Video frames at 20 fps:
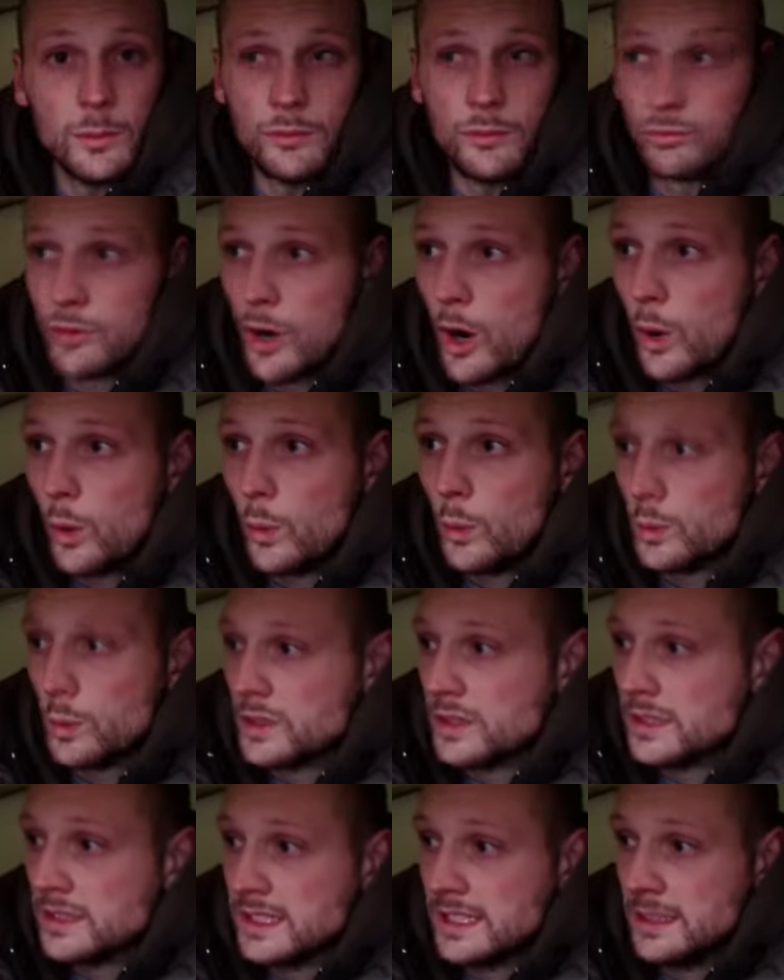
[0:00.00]

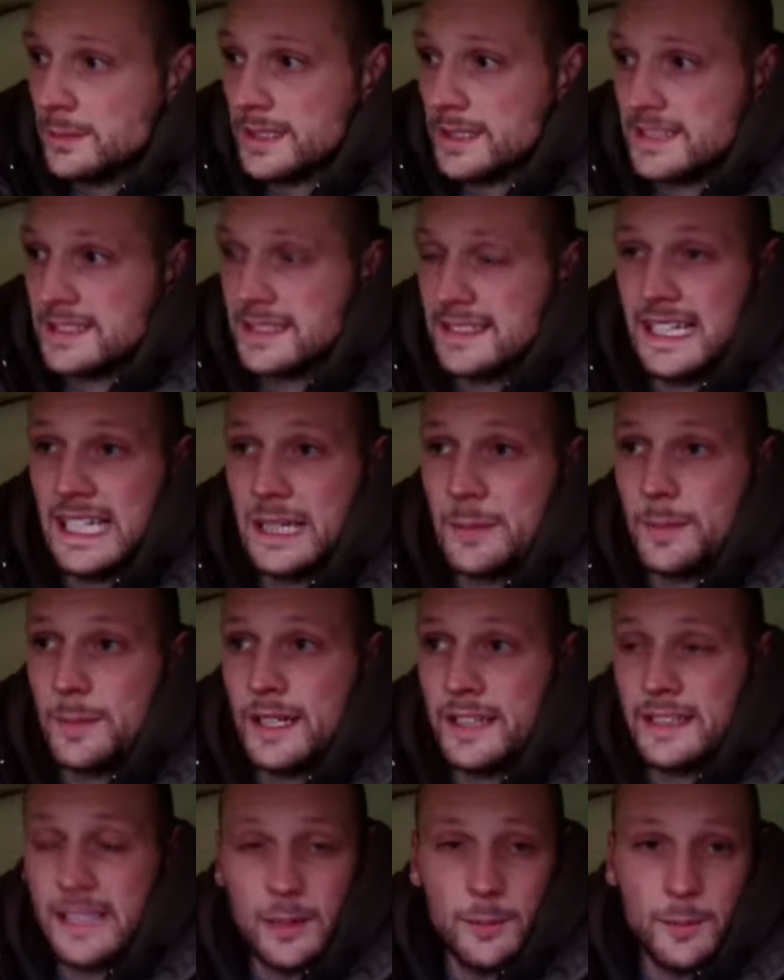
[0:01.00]
rolled, did a bit of slayer
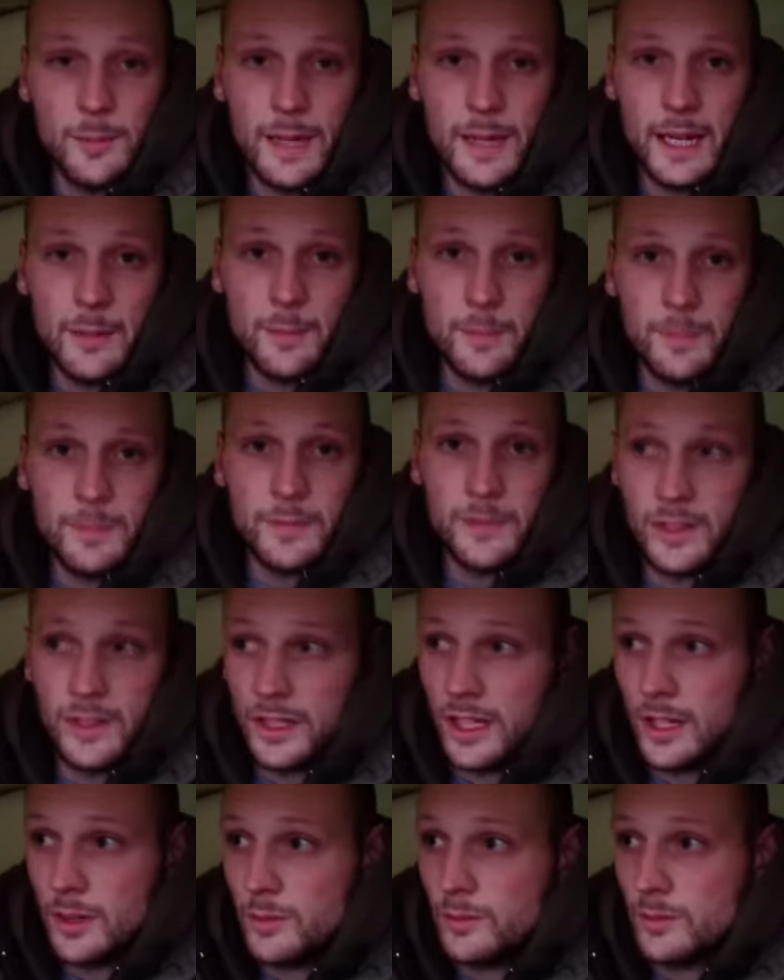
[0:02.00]
pin. Now, my, you
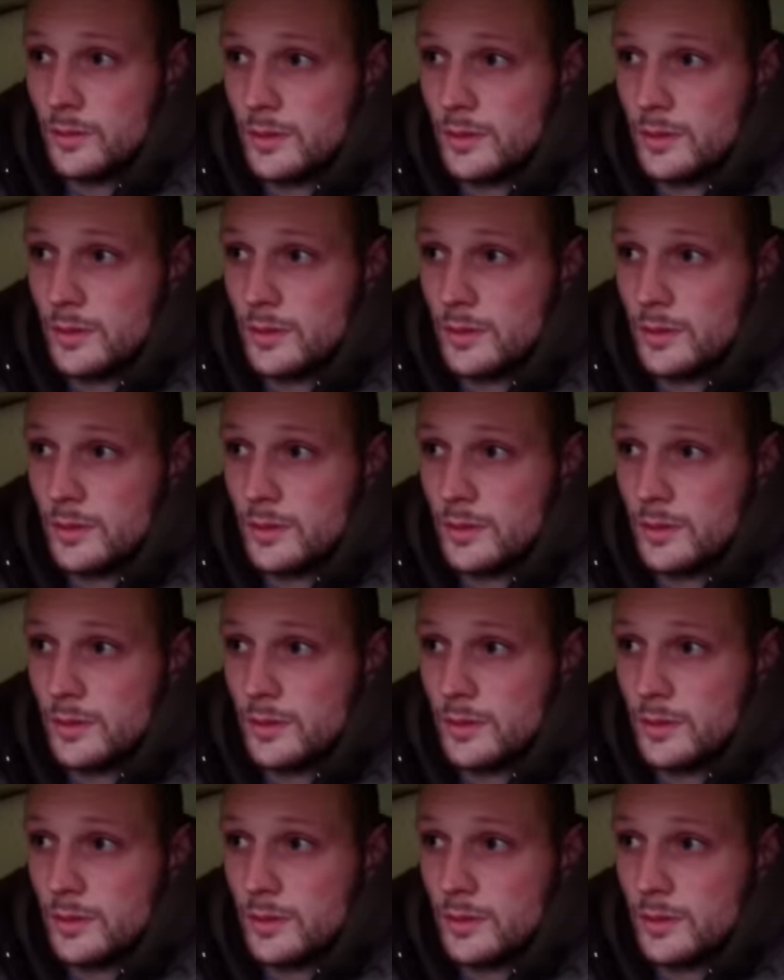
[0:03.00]
know,